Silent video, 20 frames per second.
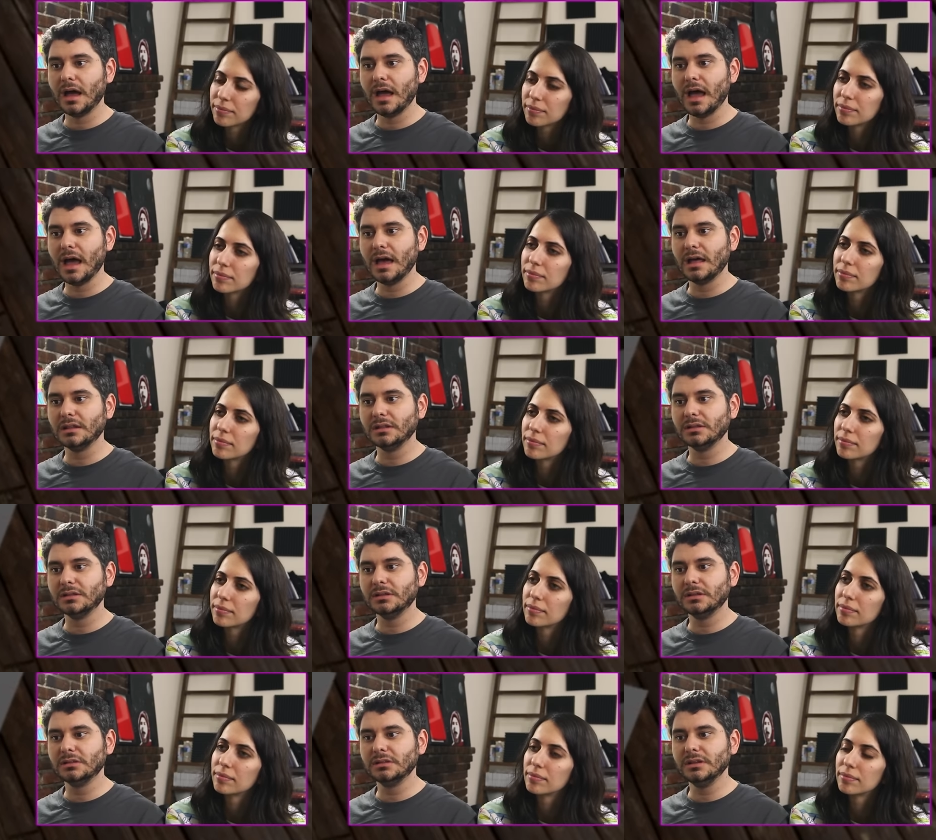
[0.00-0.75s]
Speaker 1: At
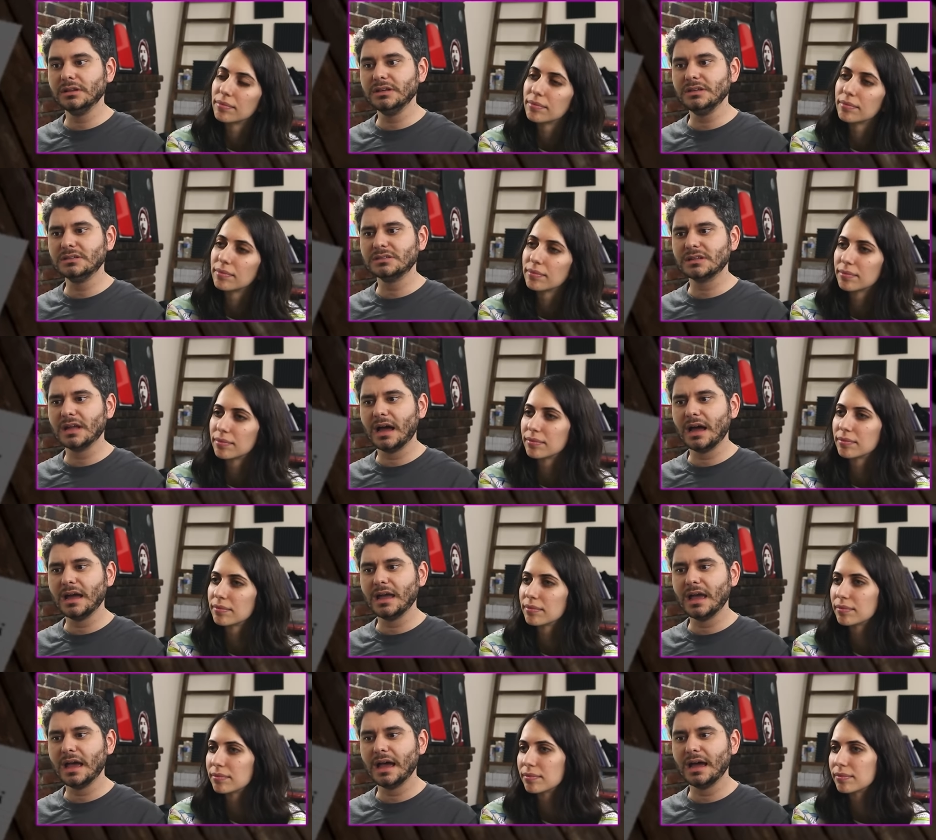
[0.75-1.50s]
least
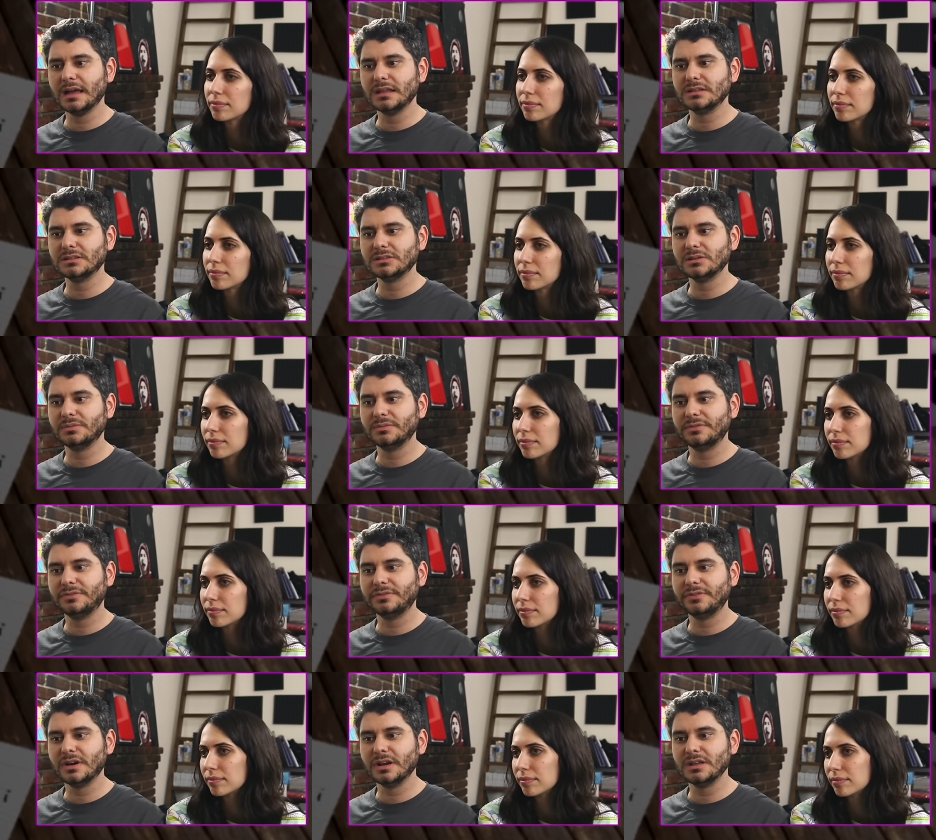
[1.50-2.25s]
I had some
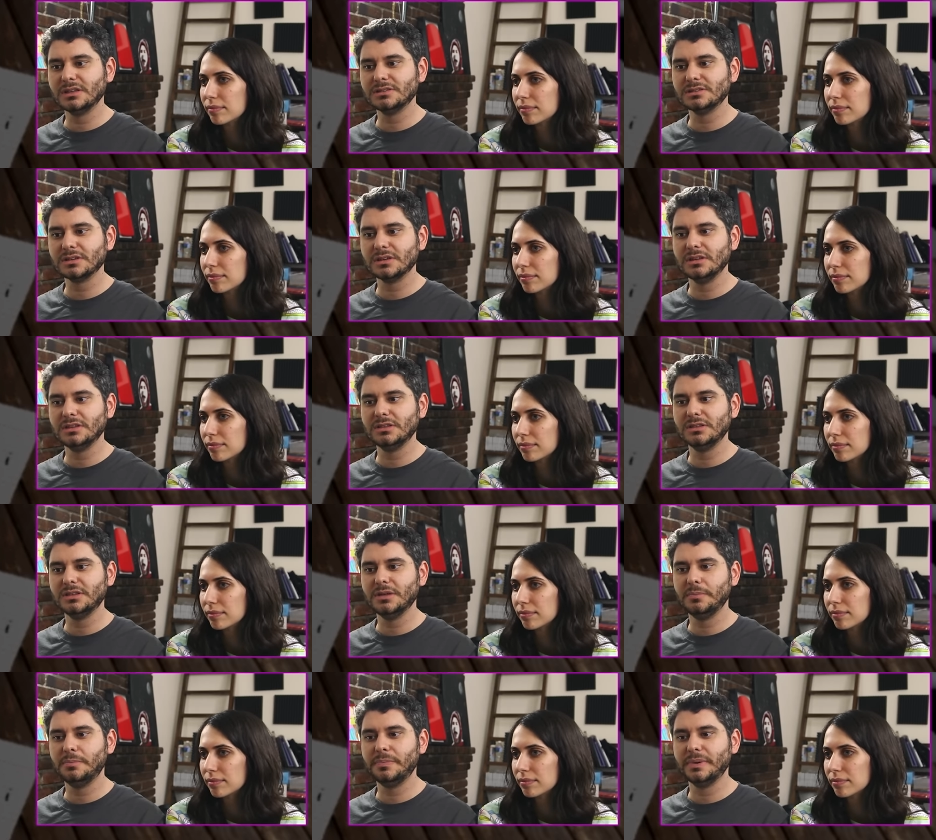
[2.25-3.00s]
friends
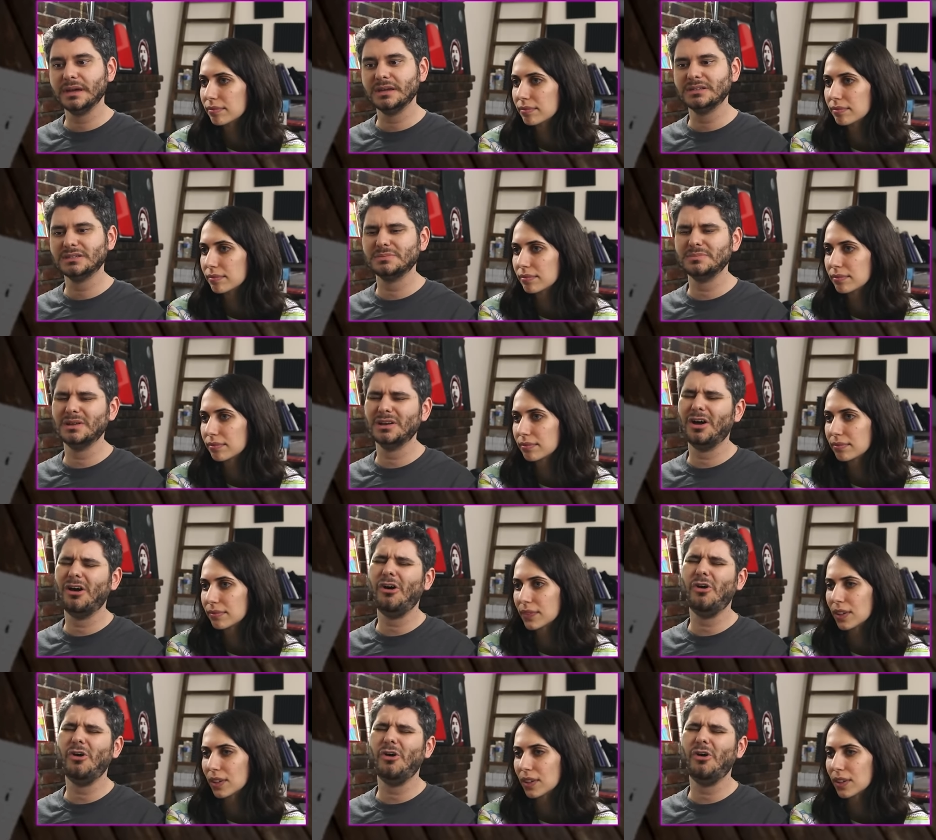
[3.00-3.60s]
in the basement.